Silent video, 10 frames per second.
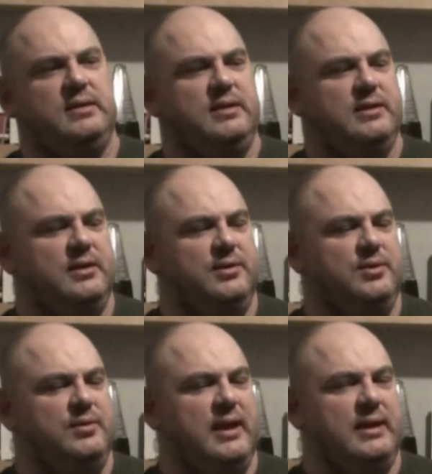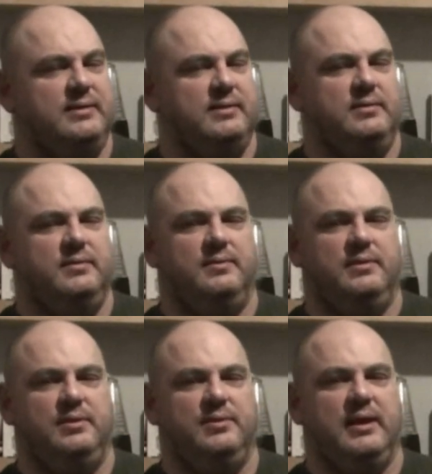you had
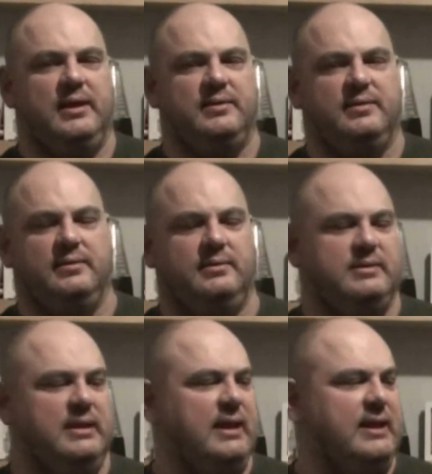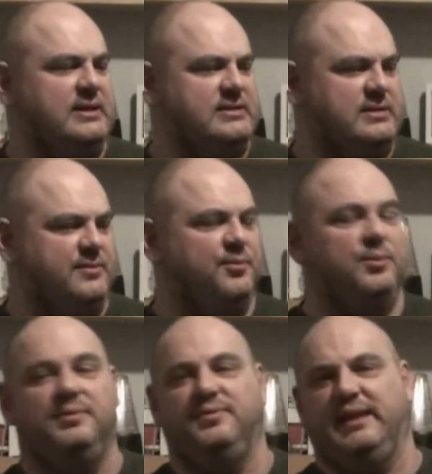delays in the
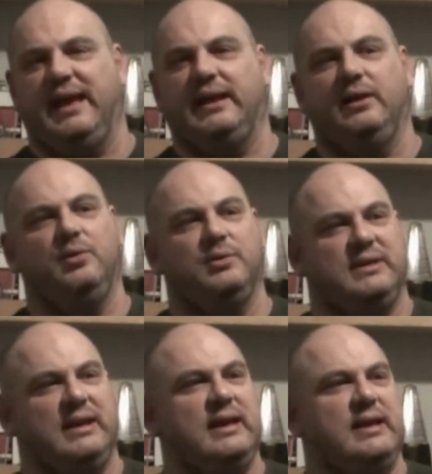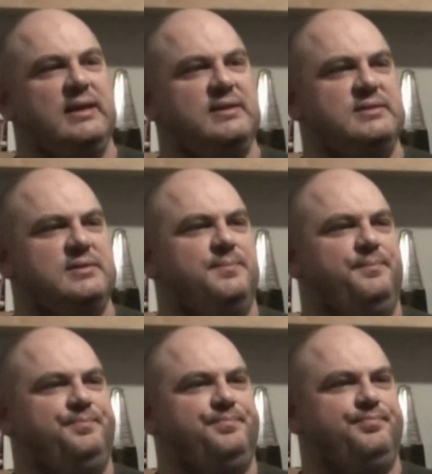form of the analog delays
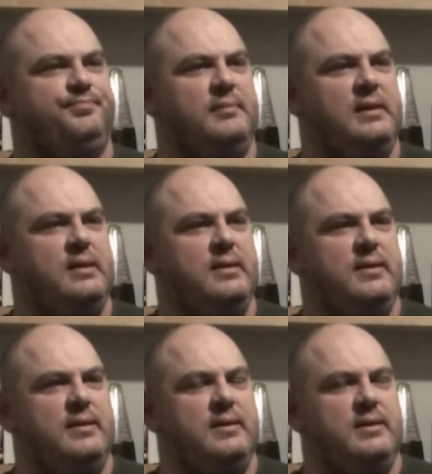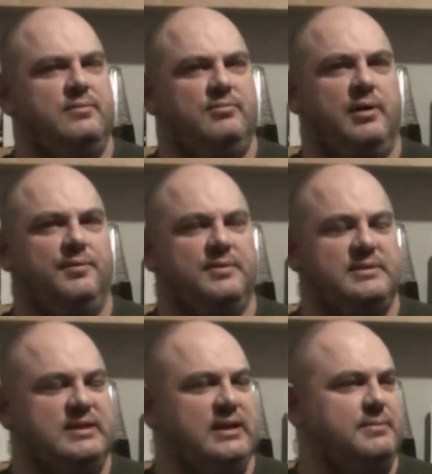rather than
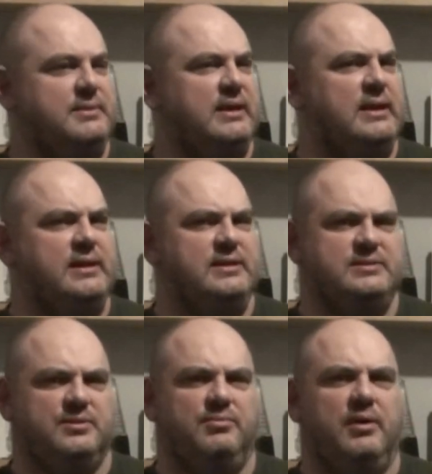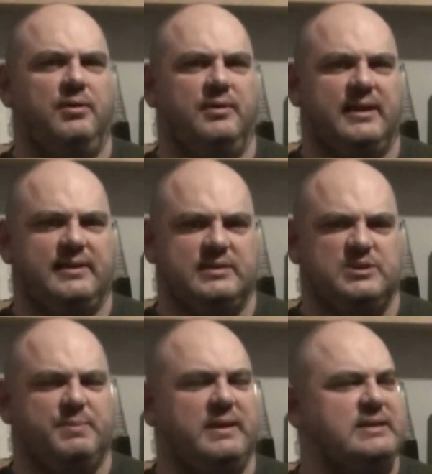tape delays. So Roland had the
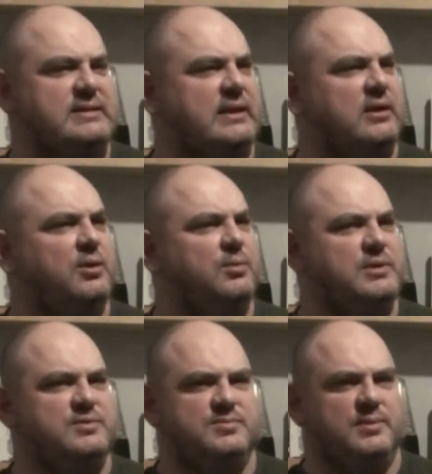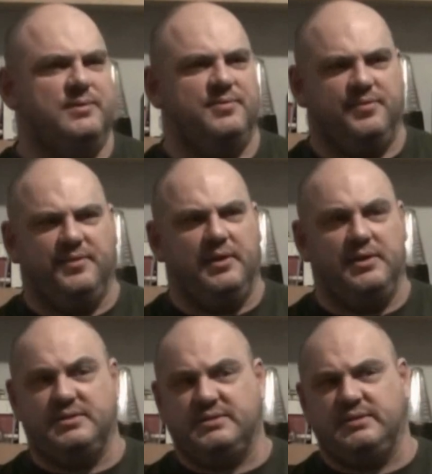Space Echo, which was one of the
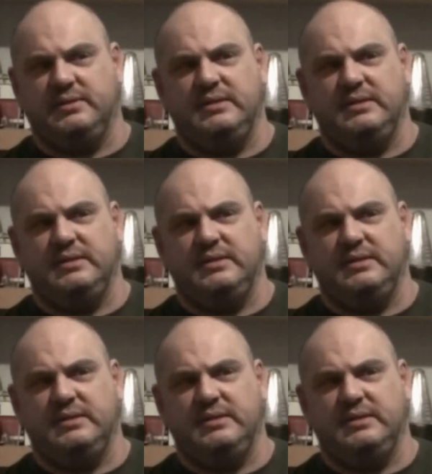first.